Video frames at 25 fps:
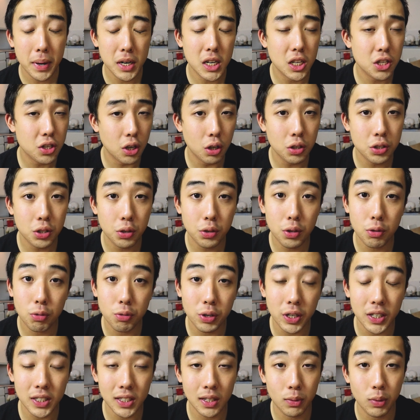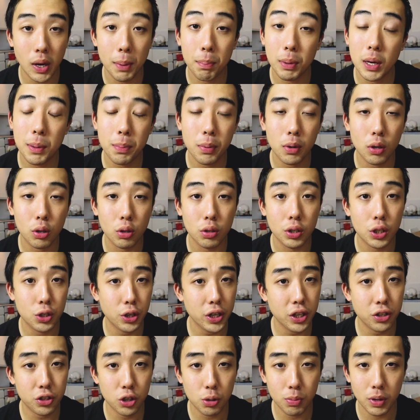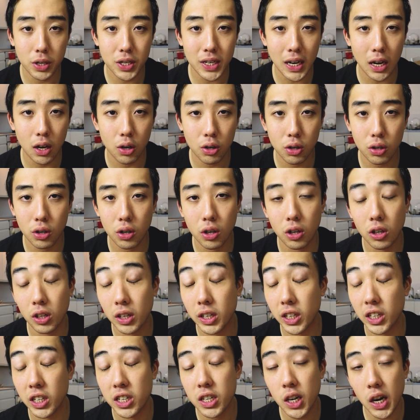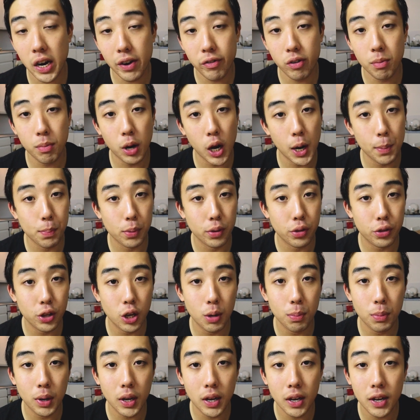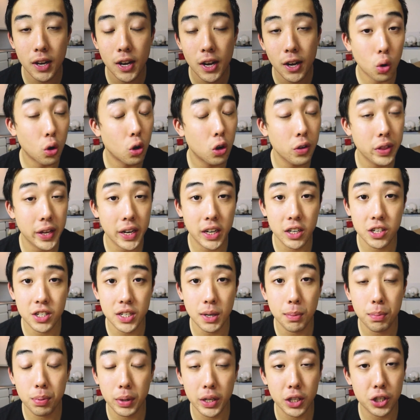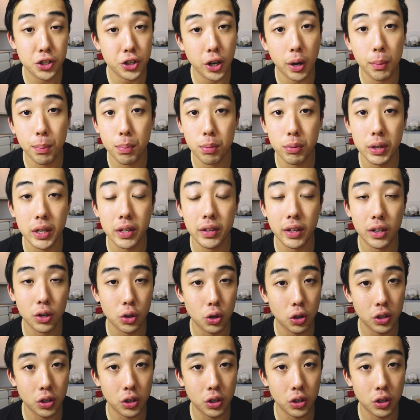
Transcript: But it's also the reason why people who drink too much alcohol can die from hypothermia, or they can simply stop breathing